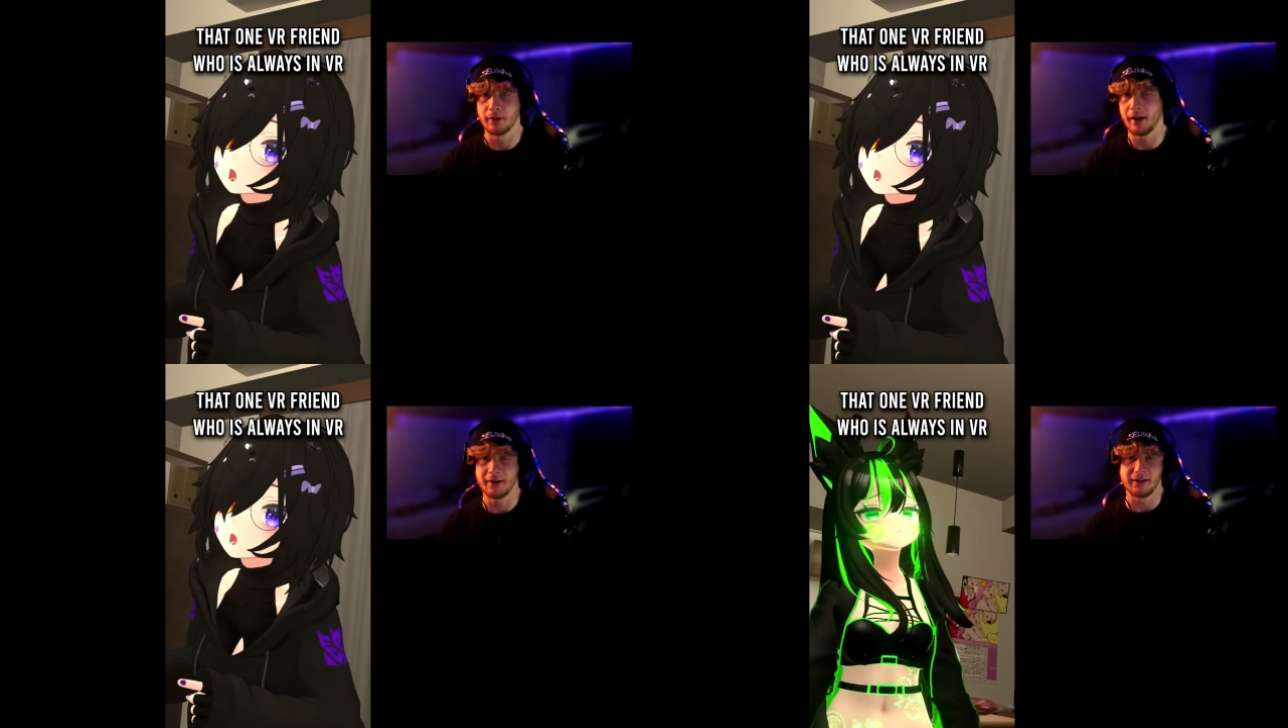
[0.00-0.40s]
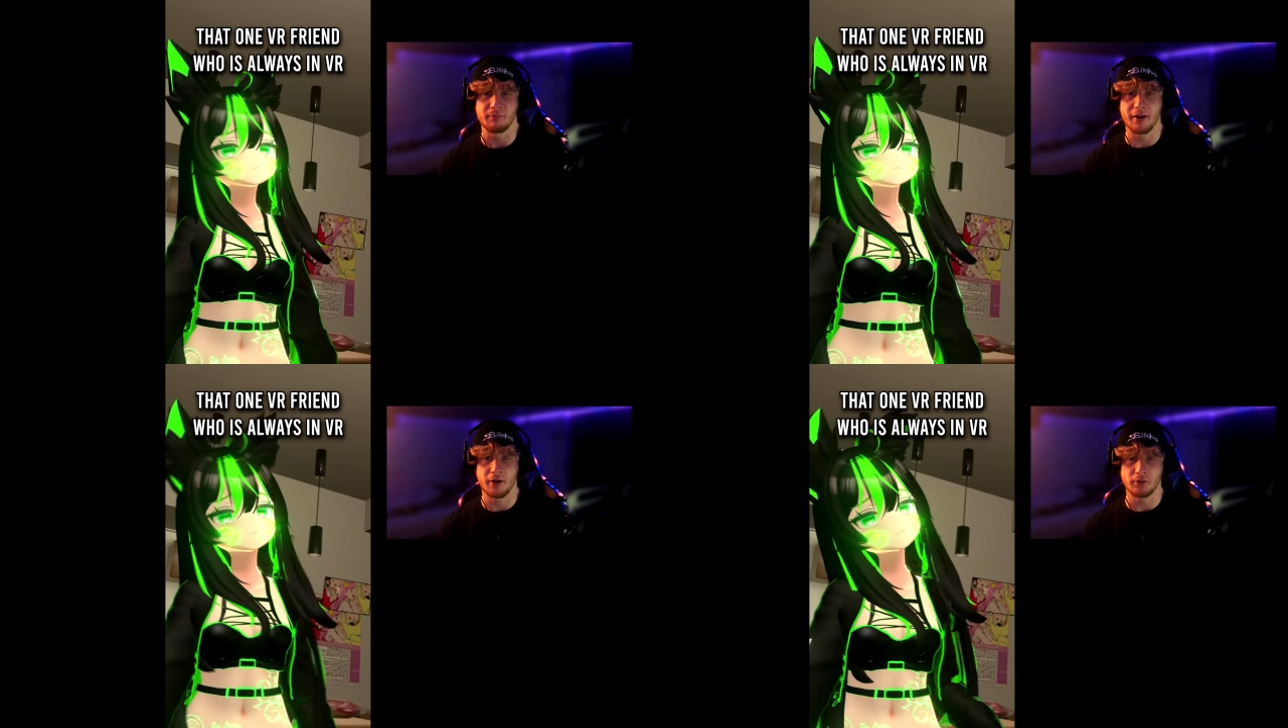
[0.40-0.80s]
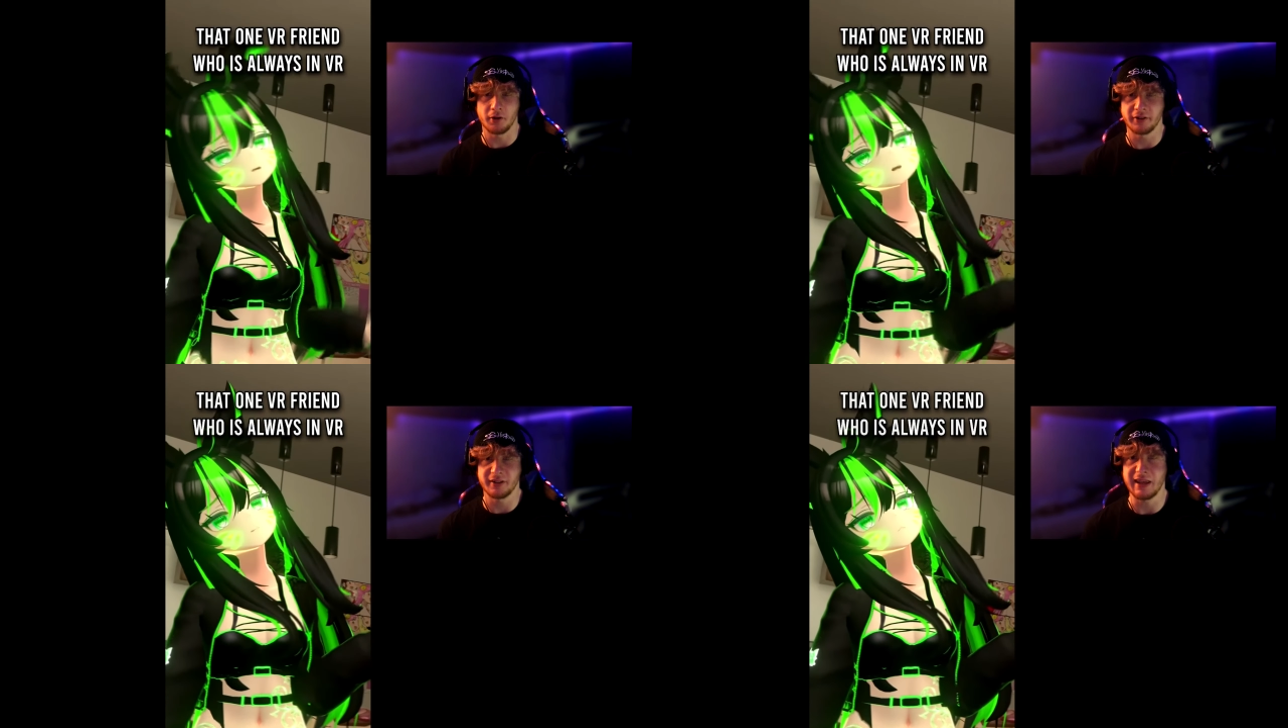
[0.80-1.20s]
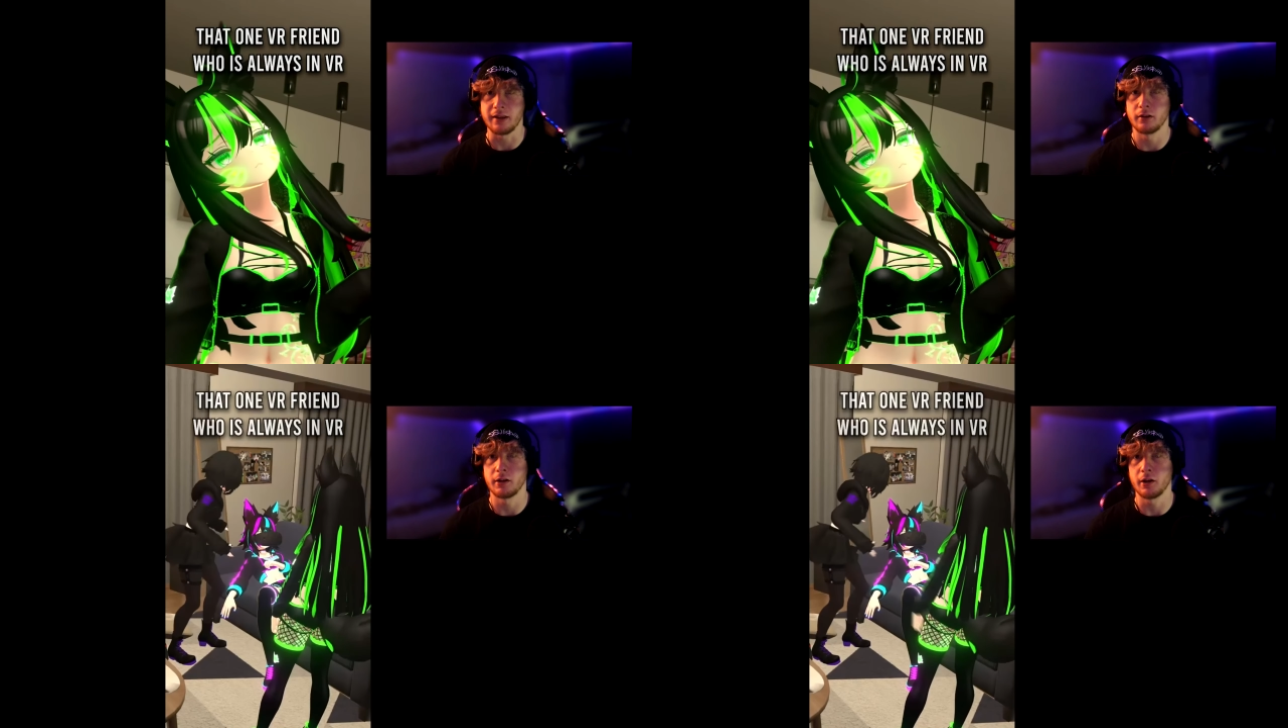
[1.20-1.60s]
But you. I did my own little Woo!
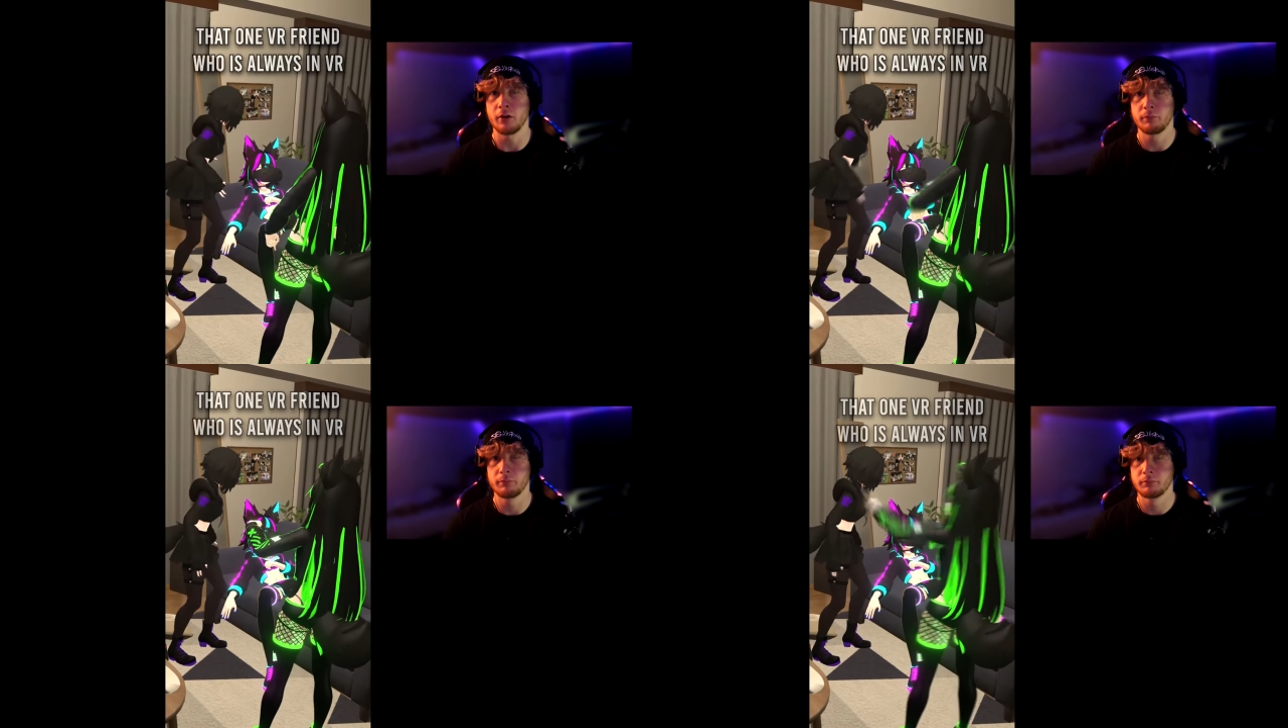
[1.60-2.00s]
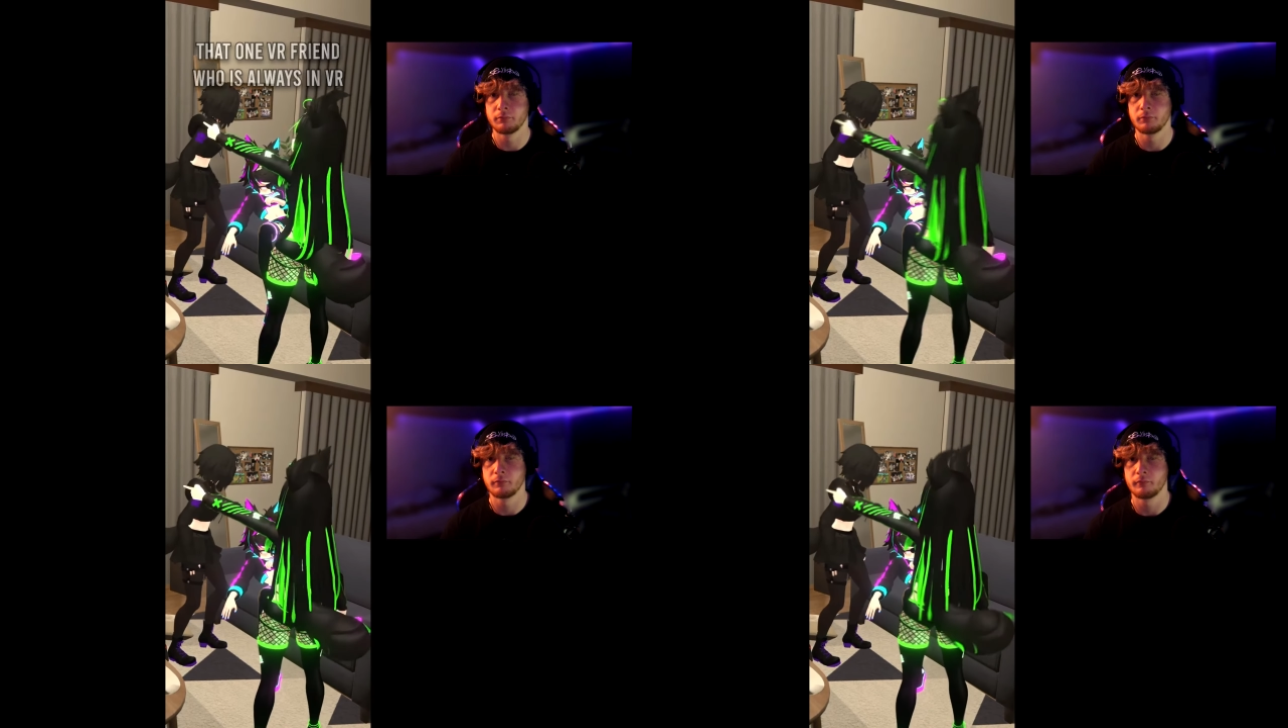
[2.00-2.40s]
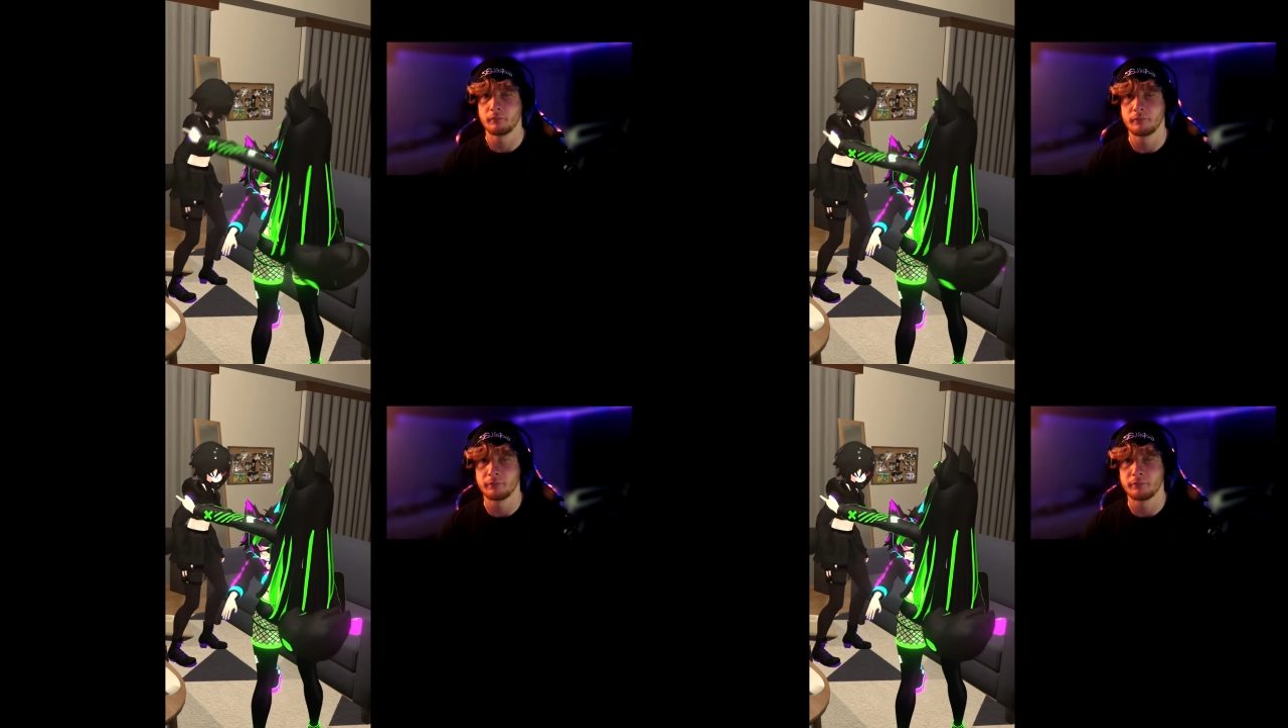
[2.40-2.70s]
skit, you Get know? Up, Cartman.